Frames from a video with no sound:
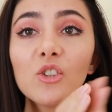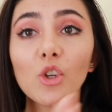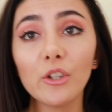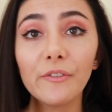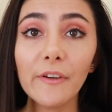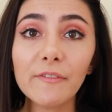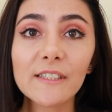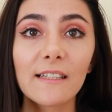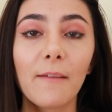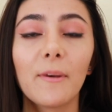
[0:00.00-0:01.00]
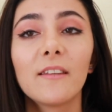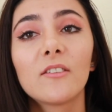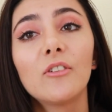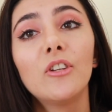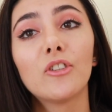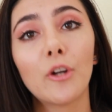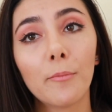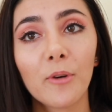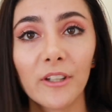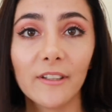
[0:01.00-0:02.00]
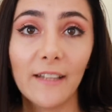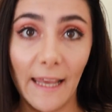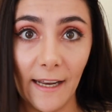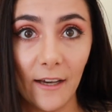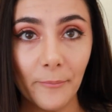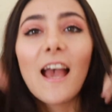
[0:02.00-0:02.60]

So the fifth step is to interpret the data.